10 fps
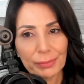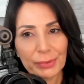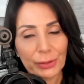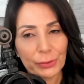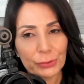
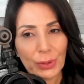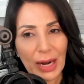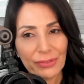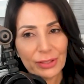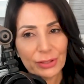They're
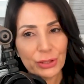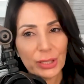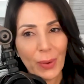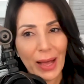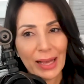driving the
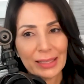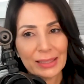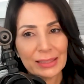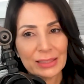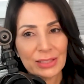G
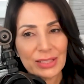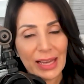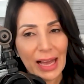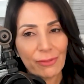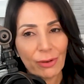Wagons,
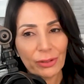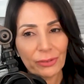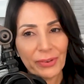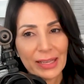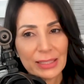they have all the
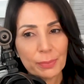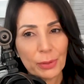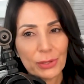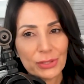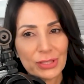fancy
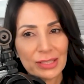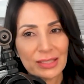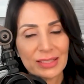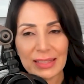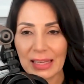
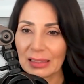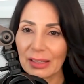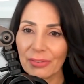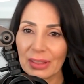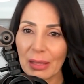purses, they
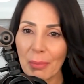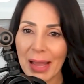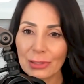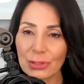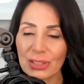live in the
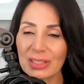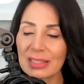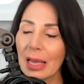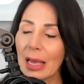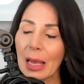mansions.